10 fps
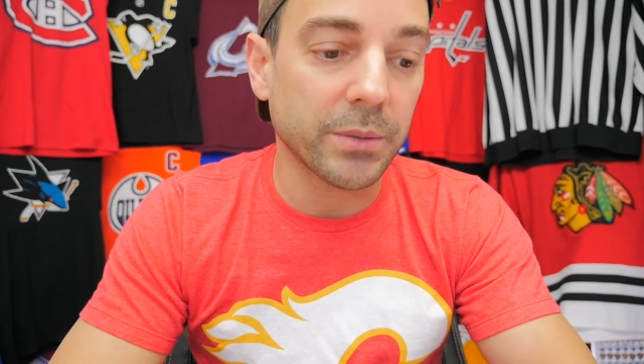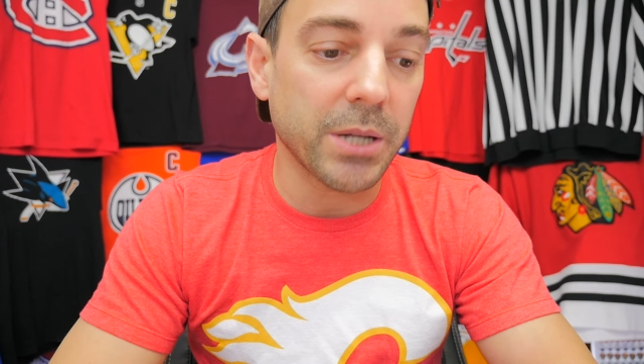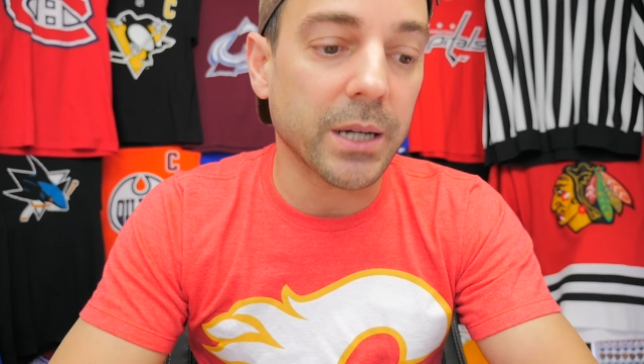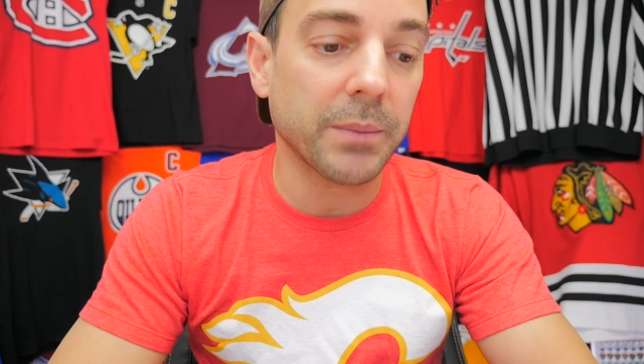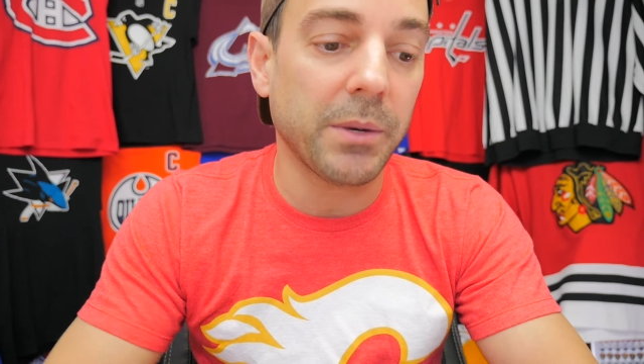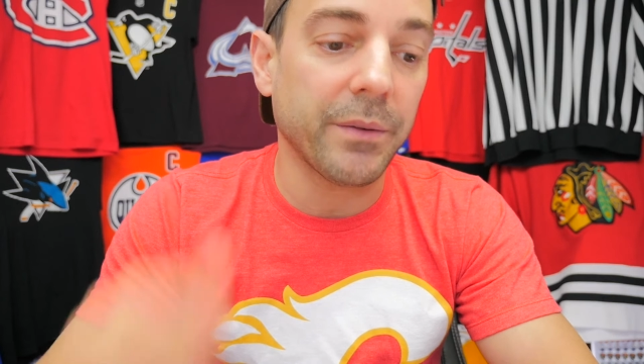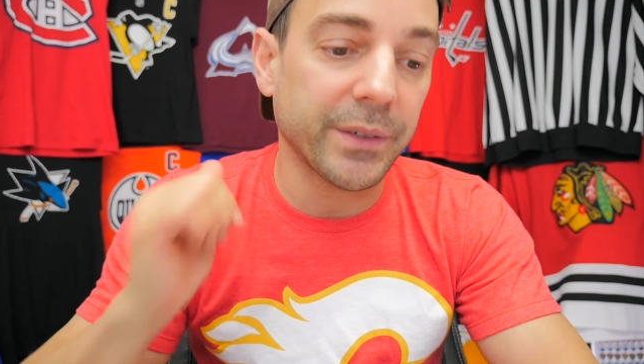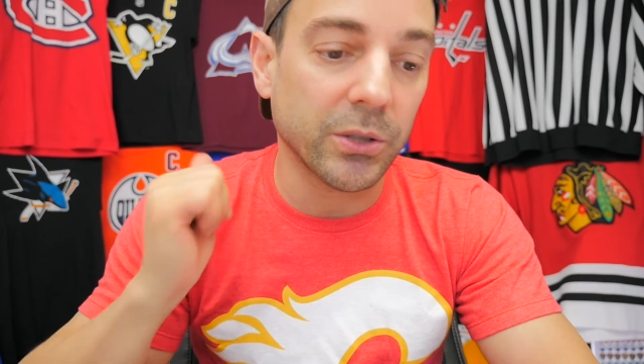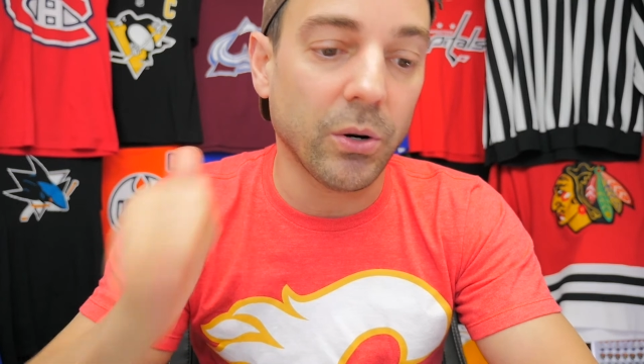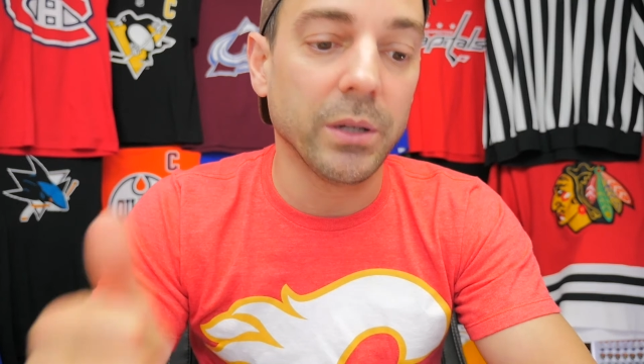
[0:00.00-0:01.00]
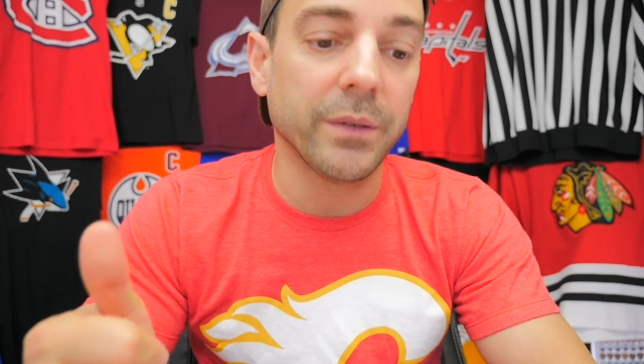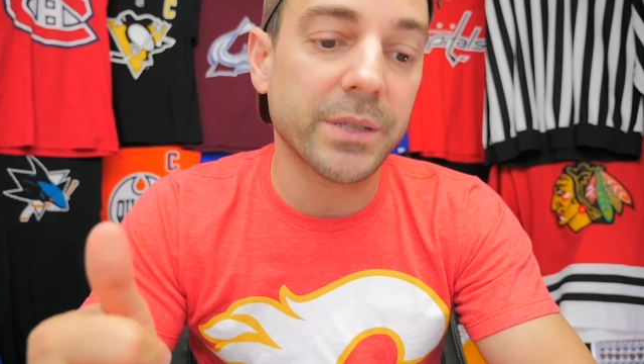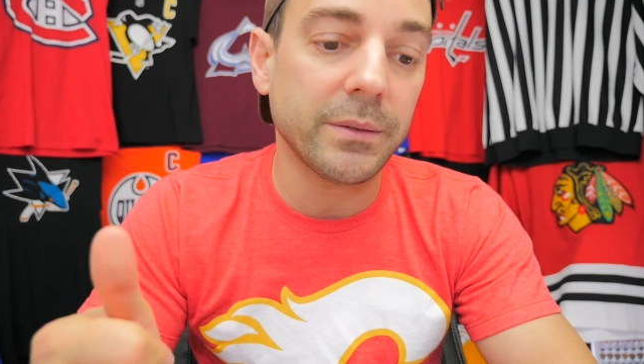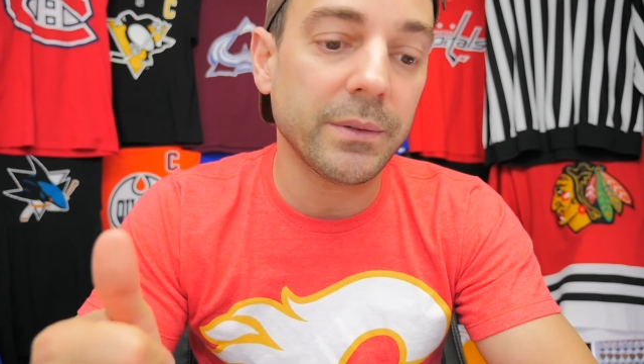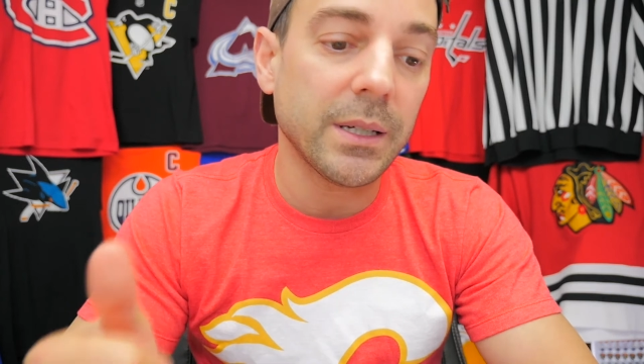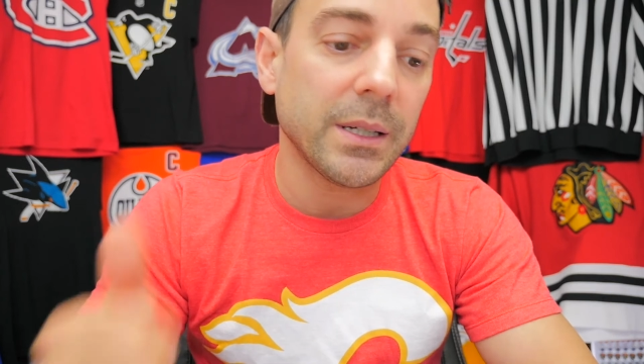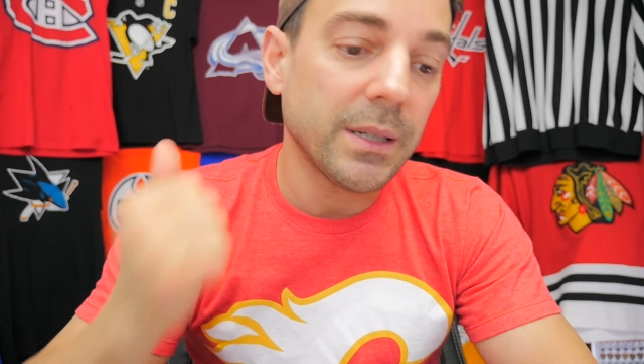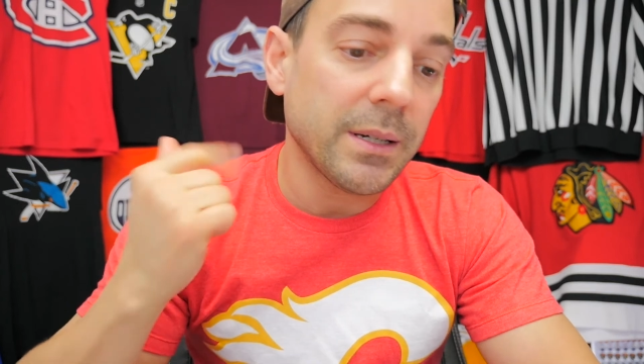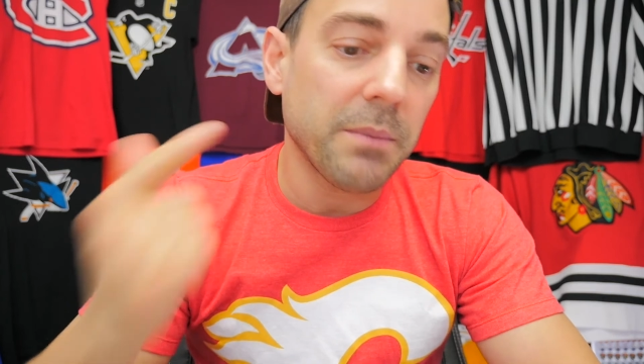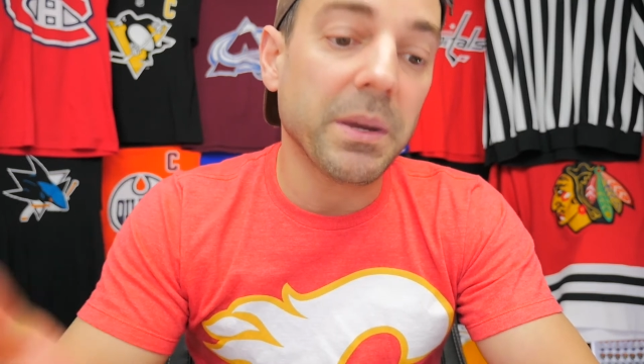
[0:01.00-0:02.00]
I'm talking about Victor Olofsson,
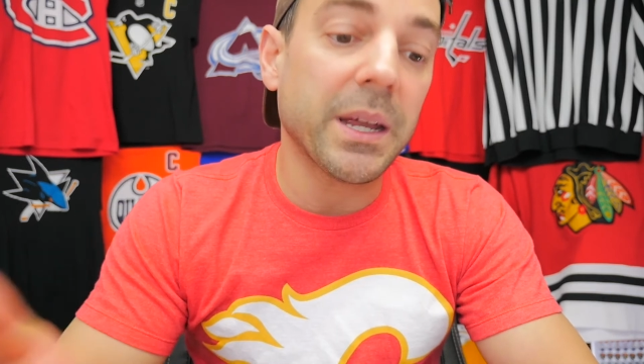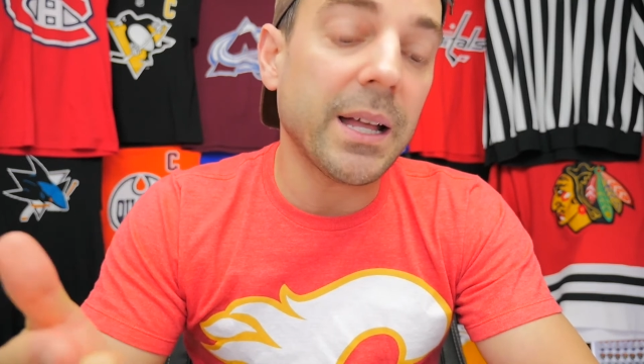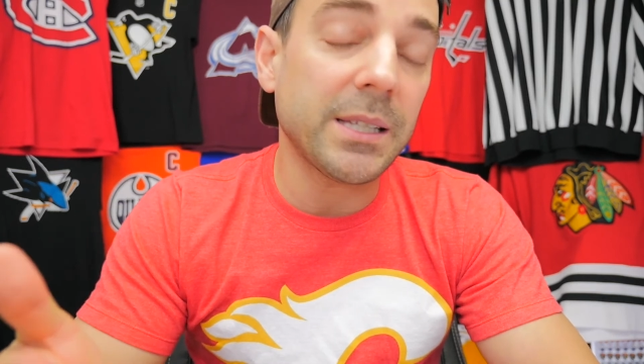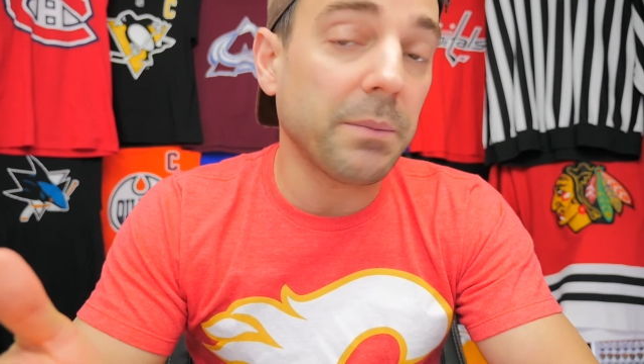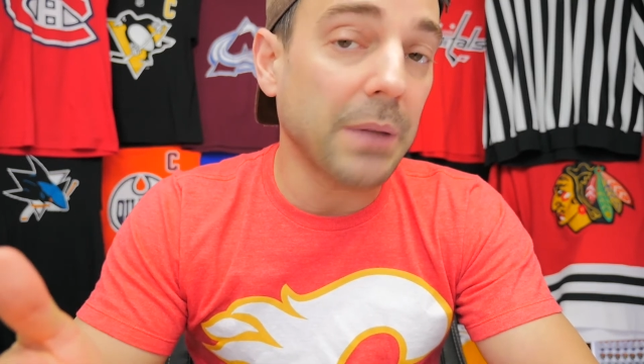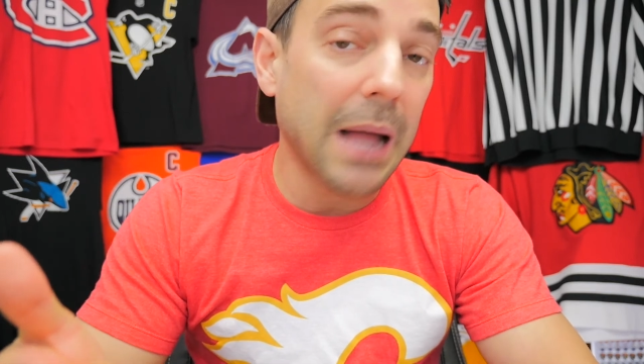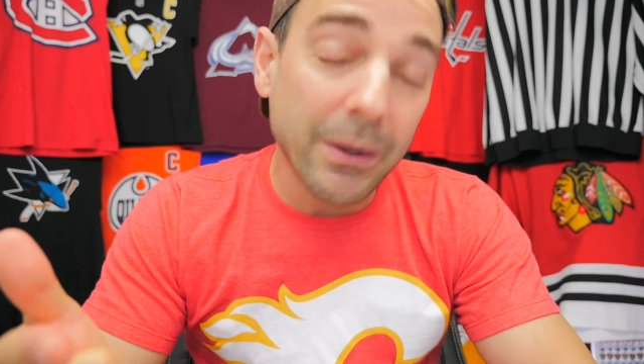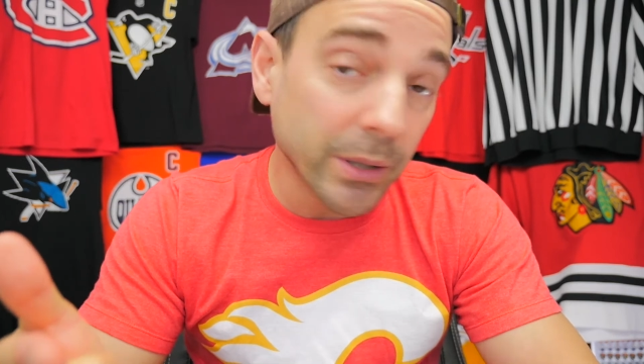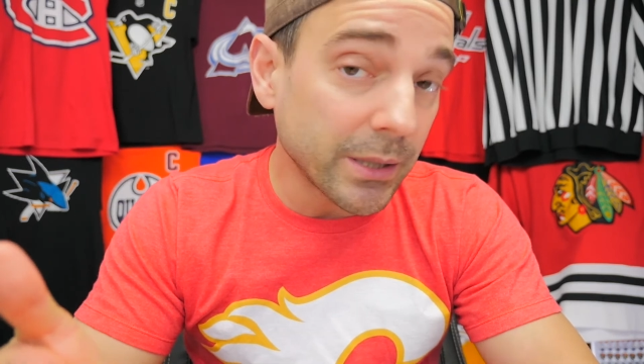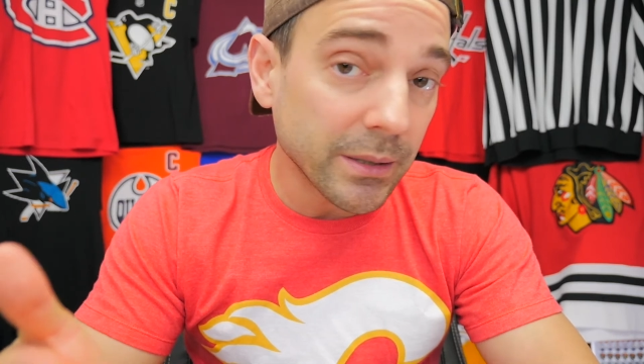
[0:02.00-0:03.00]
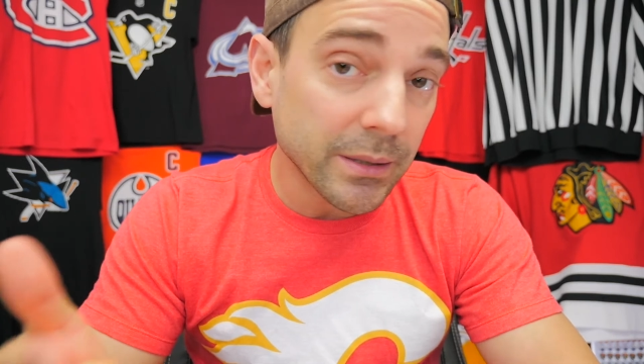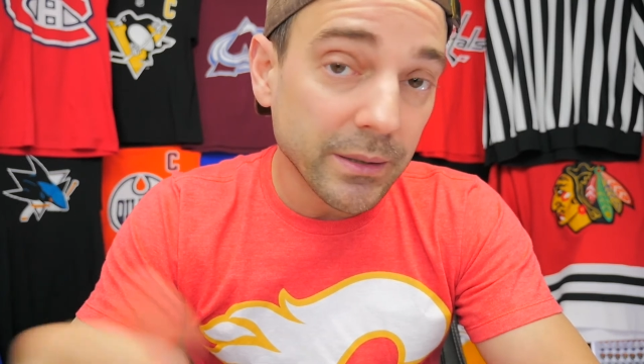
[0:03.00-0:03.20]
Mackenzie Blackwood.